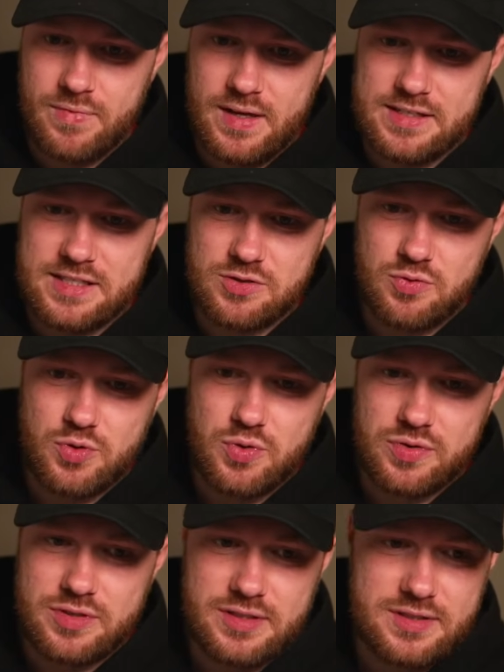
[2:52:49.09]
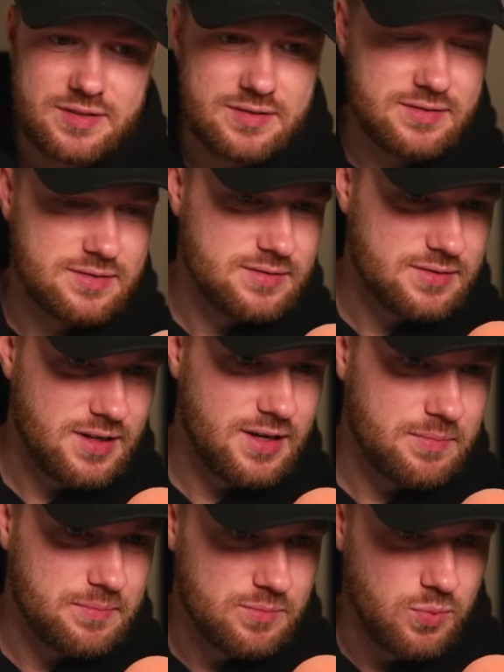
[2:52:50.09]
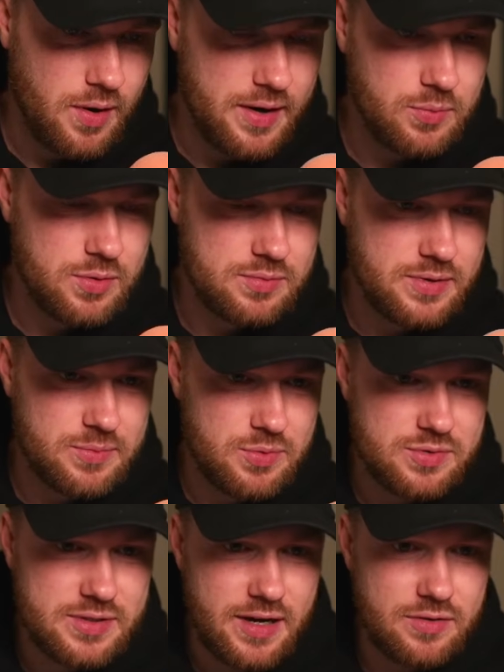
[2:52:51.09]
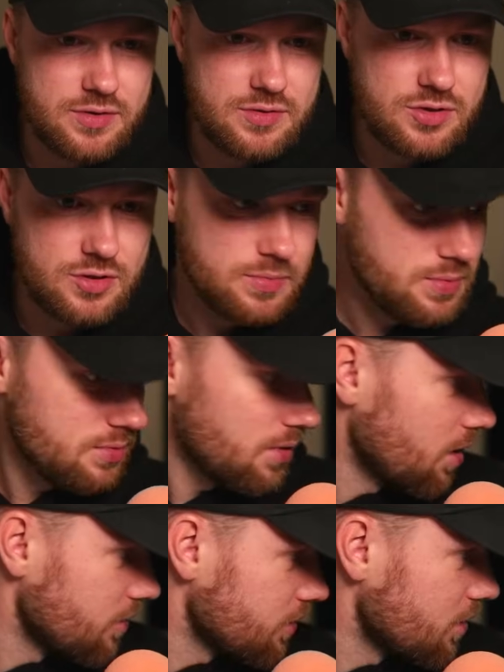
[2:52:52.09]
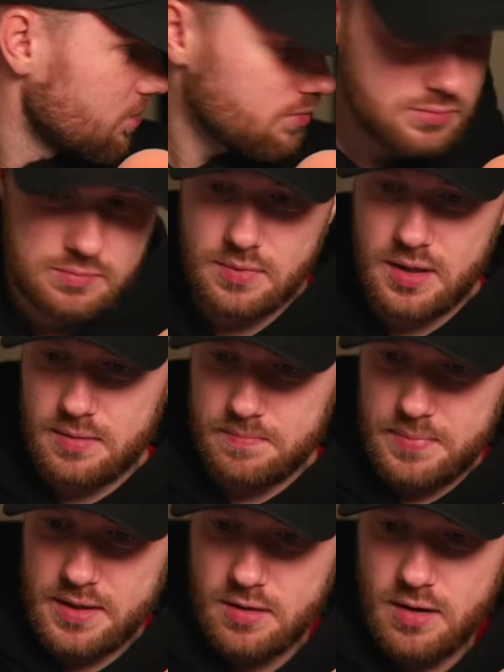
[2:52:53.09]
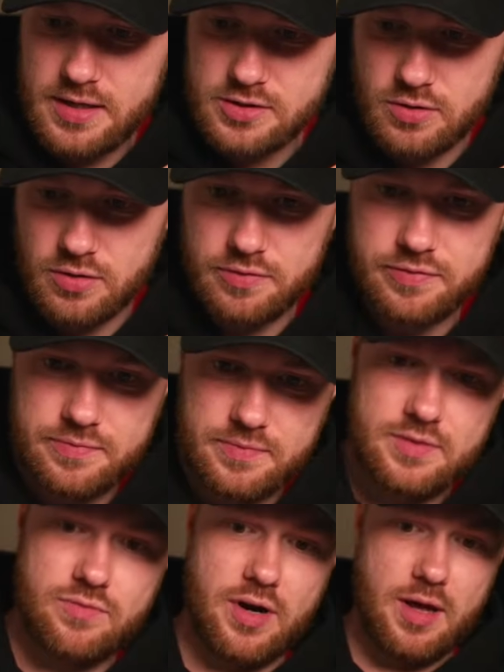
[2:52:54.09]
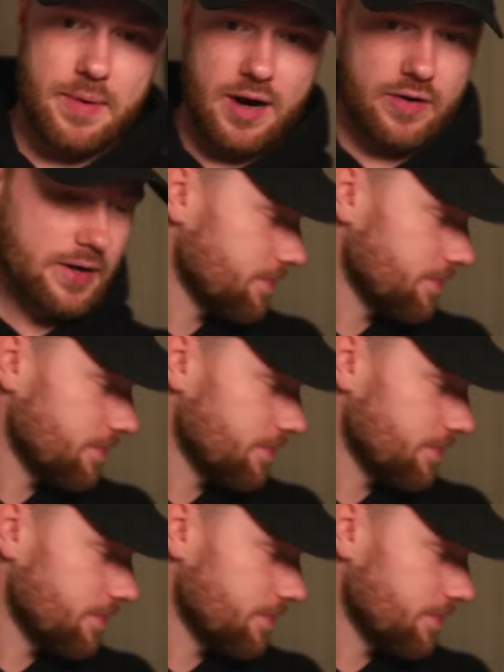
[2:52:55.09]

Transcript: Is this recorded? Well, it will stay on YouTube after. Oh, my pink light's gone off. Run out of battery.